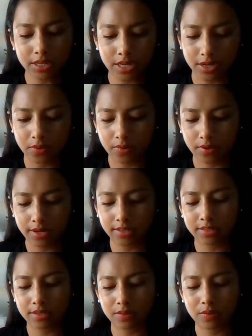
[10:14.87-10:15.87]
according
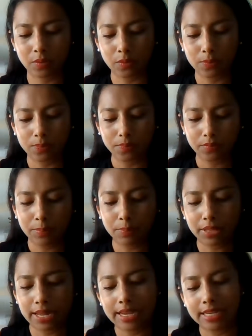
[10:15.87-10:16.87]
to
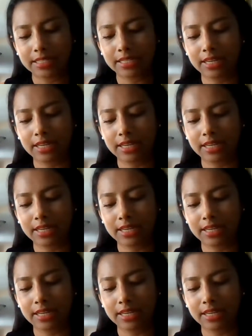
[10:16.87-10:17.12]
Plant